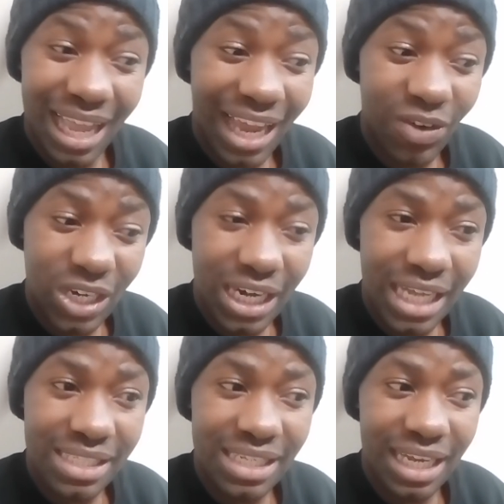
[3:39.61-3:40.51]
I
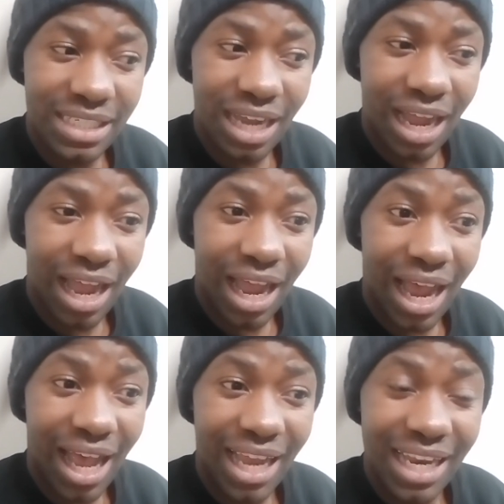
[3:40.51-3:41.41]
realized that
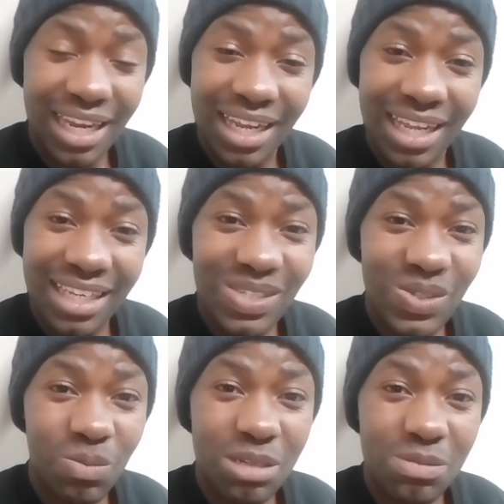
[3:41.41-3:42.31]

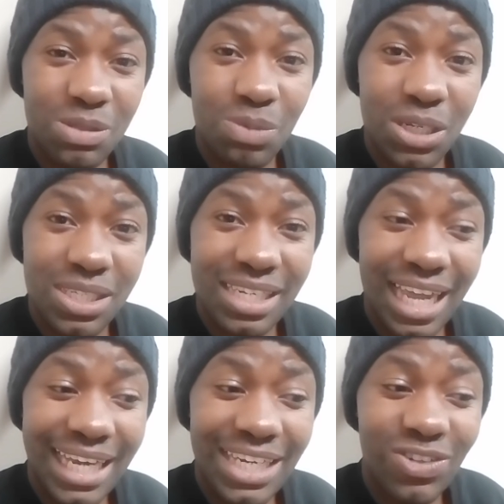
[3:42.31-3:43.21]
this homeless person
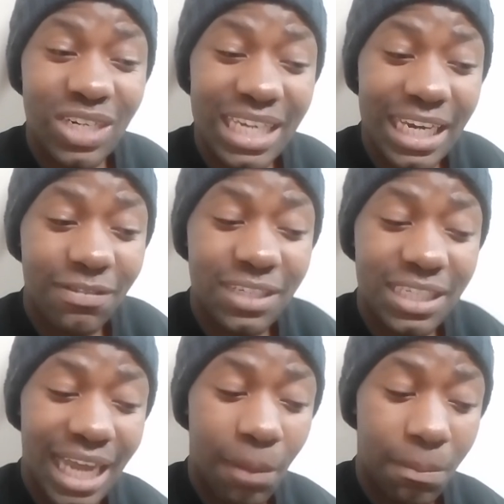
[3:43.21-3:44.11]
had literally
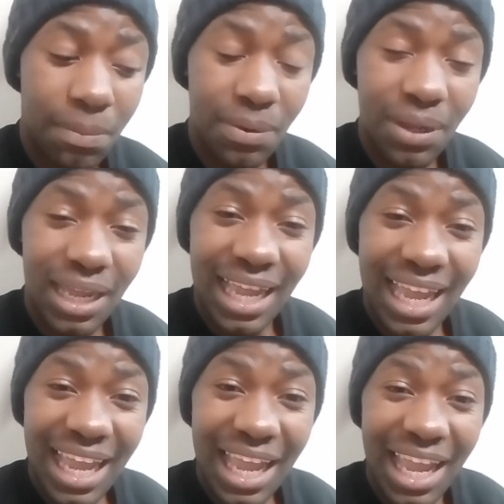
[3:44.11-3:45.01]
lifted up
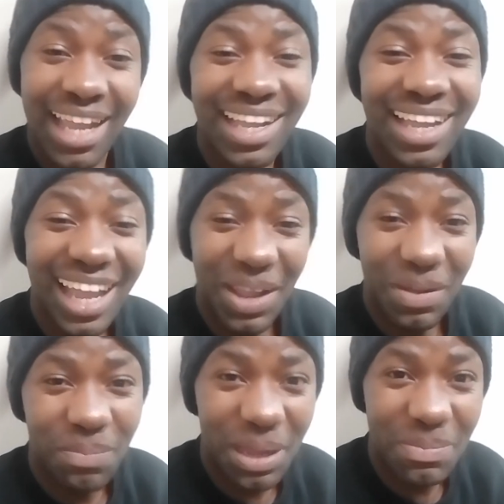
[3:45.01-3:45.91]

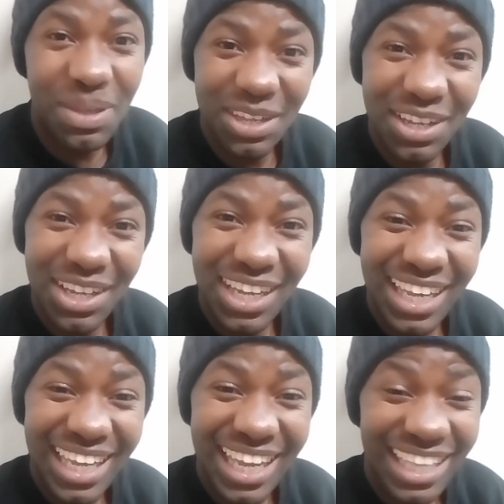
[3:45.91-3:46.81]
a baby.
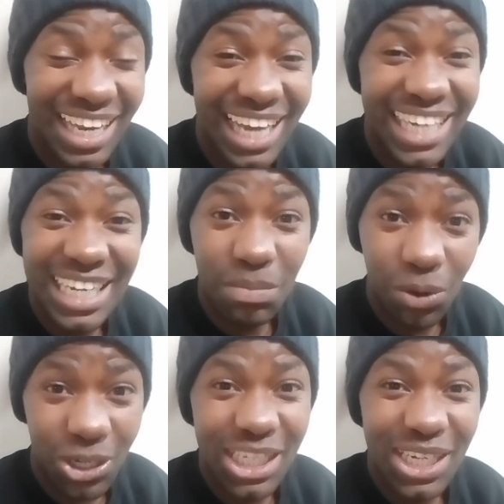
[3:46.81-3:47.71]
A dead
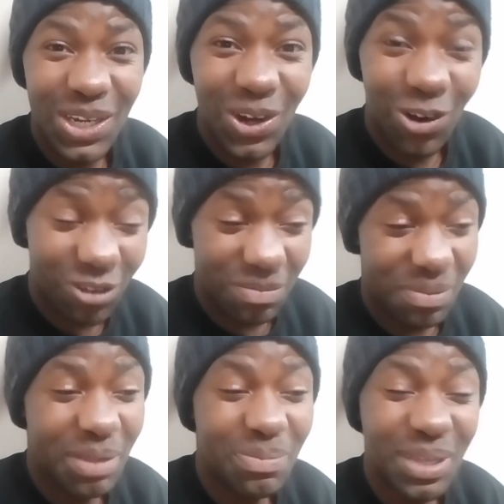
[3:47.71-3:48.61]
body of a
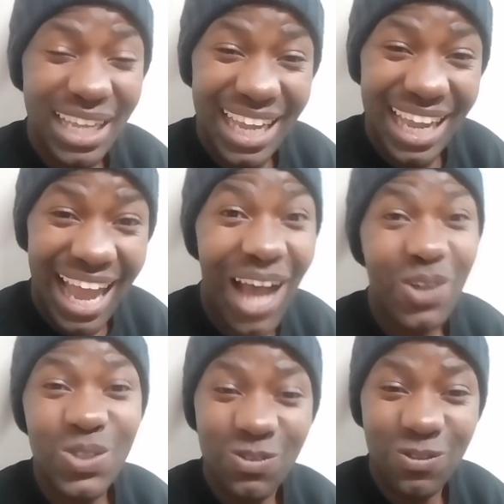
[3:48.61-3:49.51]
baby
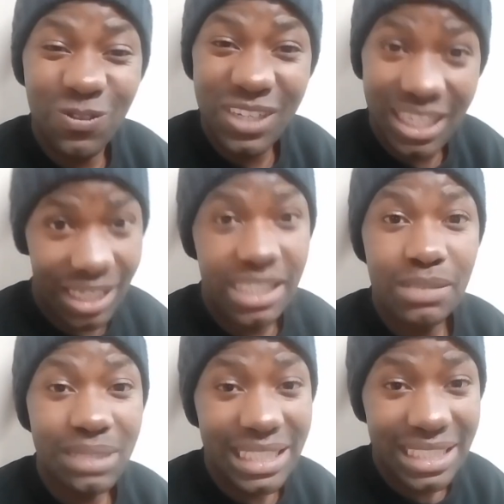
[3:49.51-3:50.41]
out of the
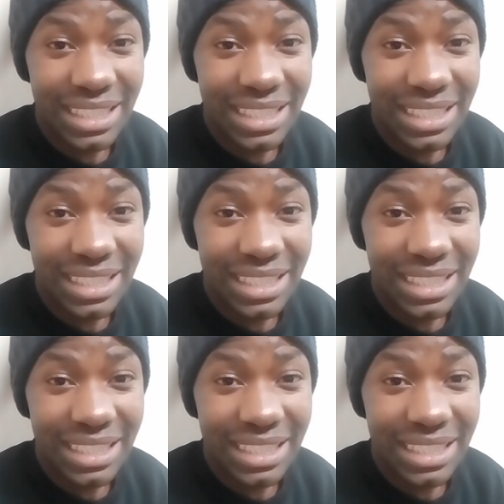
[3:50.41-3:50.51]
dustbin.